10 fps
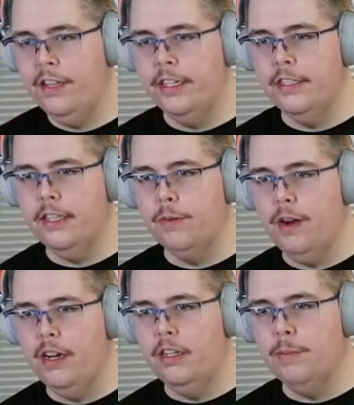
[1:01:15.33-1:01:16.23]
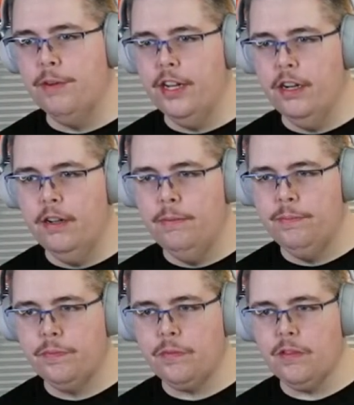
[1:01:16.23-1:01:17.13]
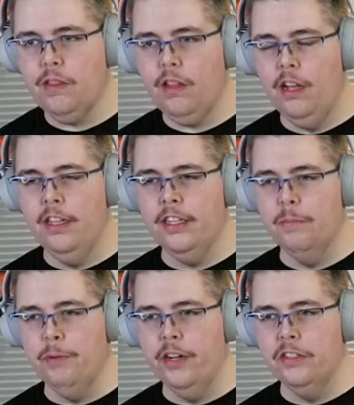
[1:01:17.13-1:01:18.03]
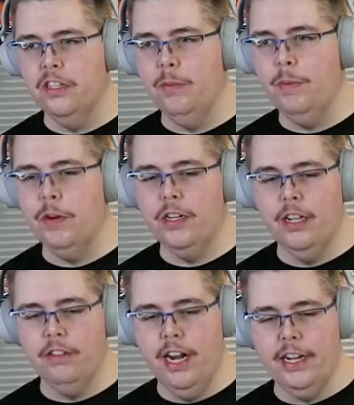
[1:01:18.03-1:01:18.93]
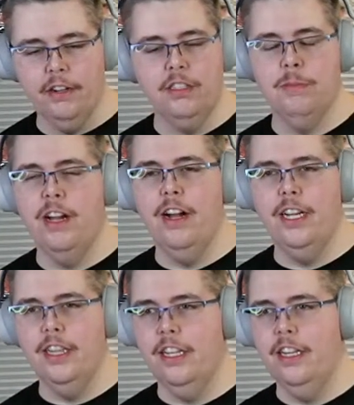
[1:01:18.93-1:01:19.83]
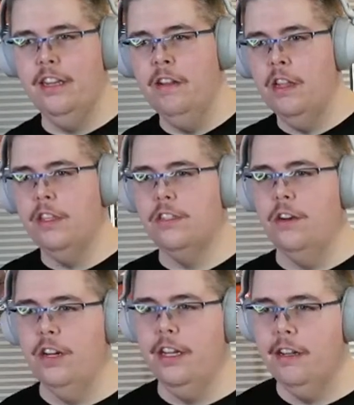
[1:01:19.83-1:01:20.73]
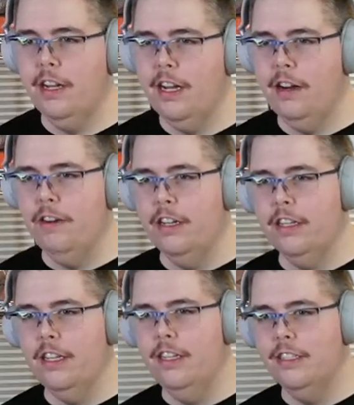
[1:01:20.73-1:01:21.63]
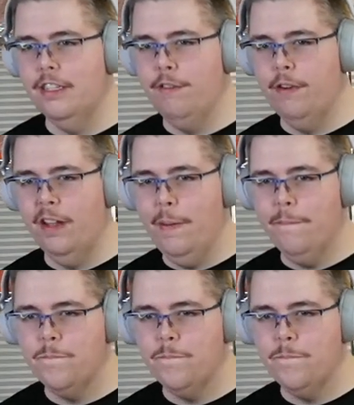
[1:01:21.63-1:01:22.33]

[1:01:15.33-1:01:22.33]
You can see the red on the Brio. I think the Brio's a little bit more color accurate to my eye than the Sony, ironically. Isn't that funny?